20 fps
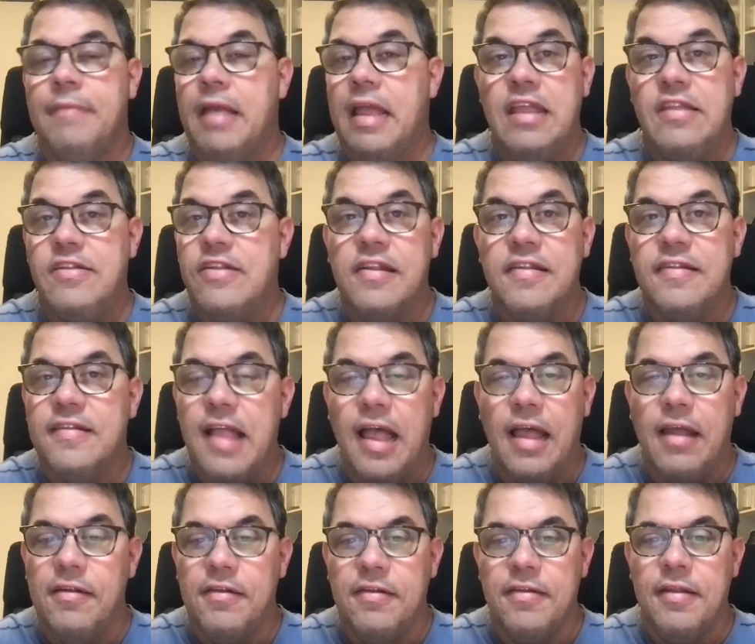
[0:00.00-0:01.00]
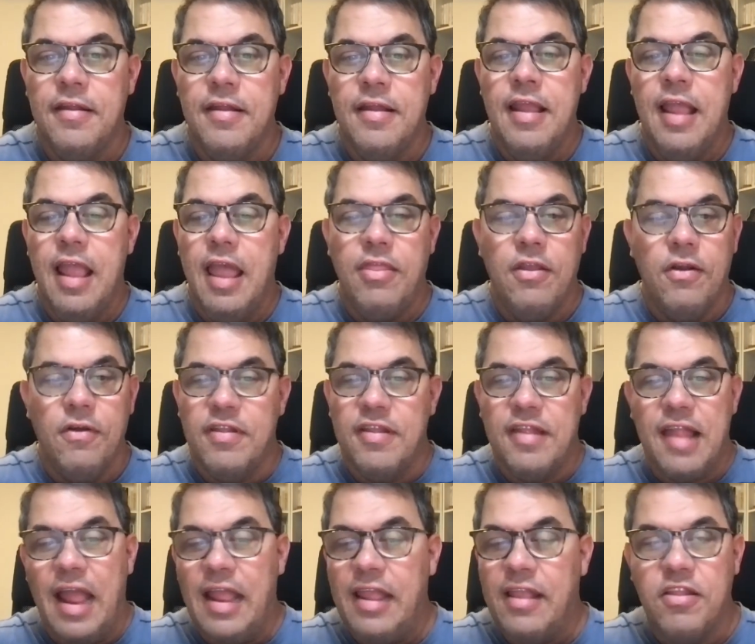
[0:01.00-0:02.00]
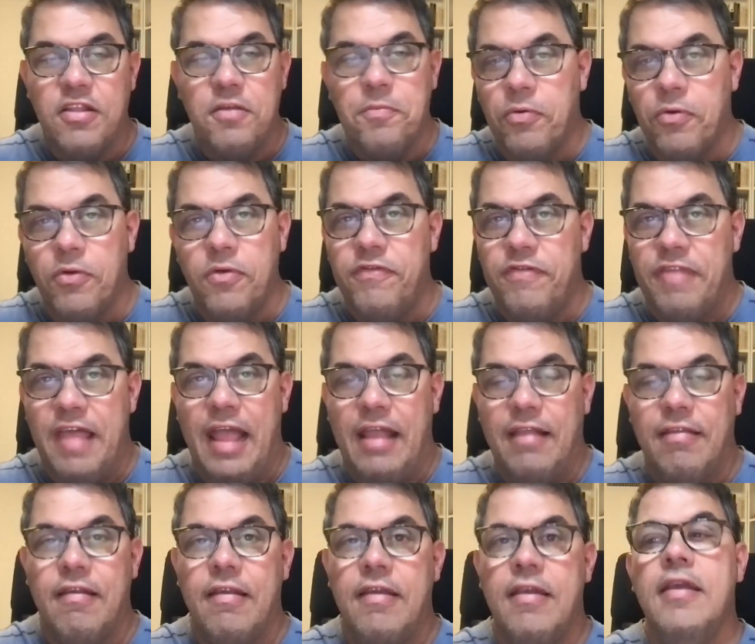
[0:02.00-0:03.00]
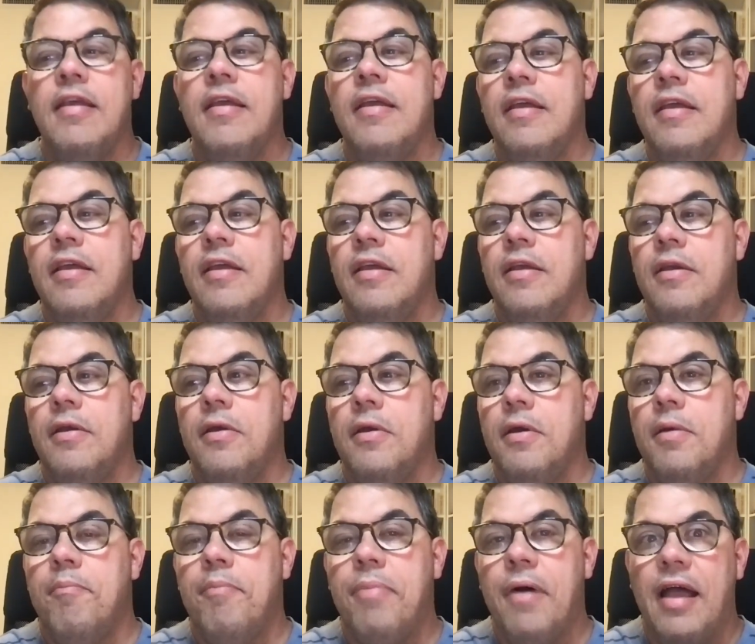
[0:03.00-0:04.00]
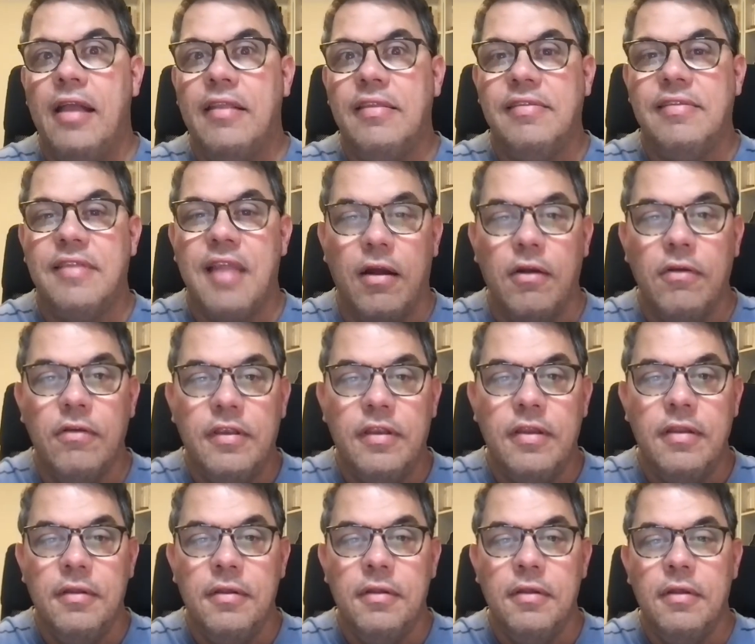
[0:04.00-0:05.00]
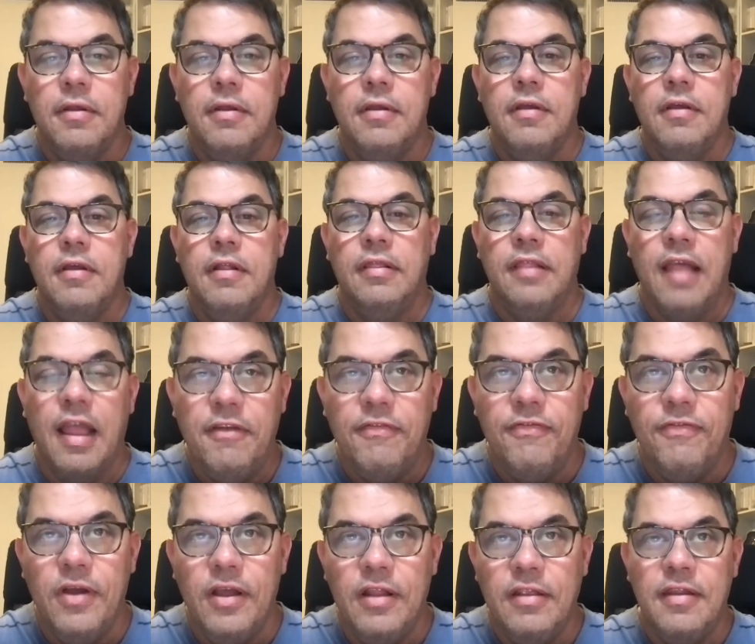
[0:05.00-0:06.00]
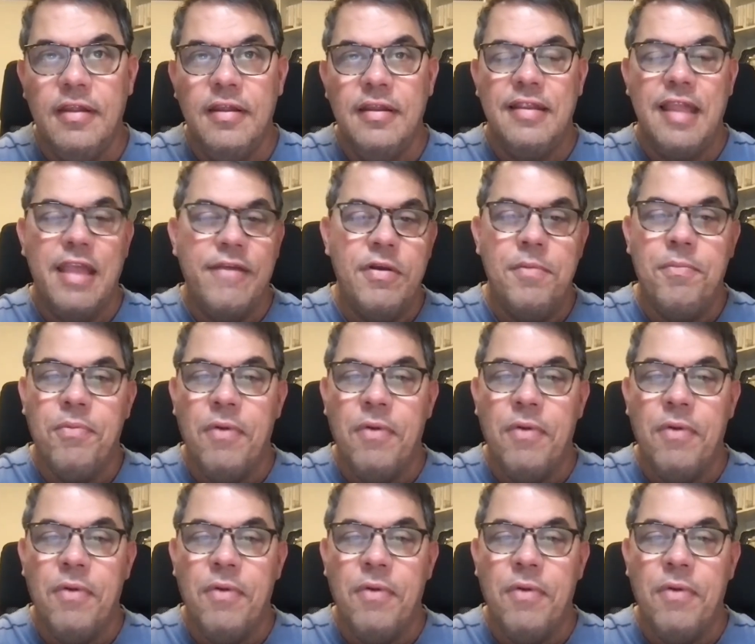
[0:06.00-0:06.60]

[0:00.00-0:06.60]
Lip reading: It just does. And there's science to prove that. But Dart, Lightfoot, David